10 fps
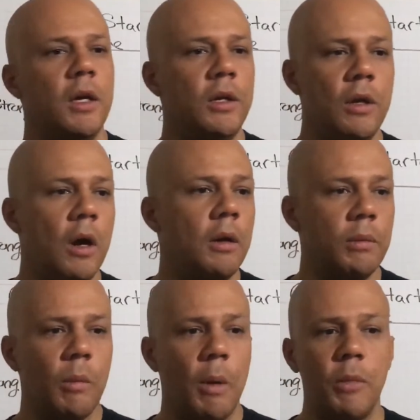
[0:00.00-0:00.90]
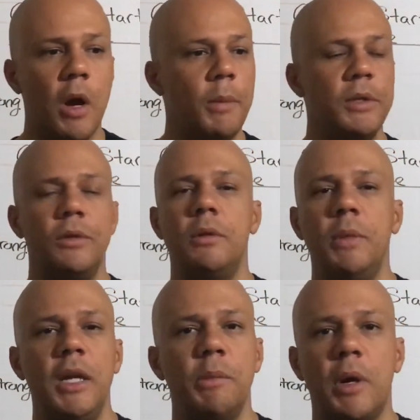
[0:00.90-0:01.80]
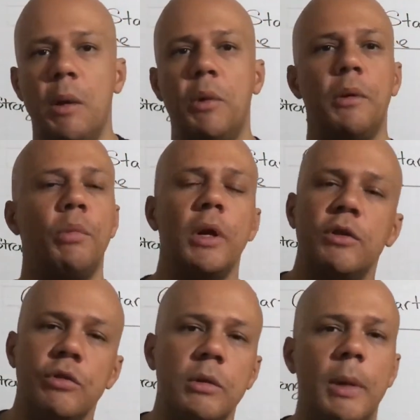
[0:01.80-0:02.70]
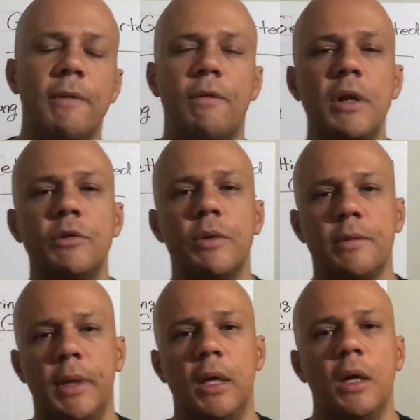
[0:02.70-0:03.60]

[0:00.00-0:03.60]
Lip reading: you know, I'm coming to the meeting, but I want to bring 2 of my friends with me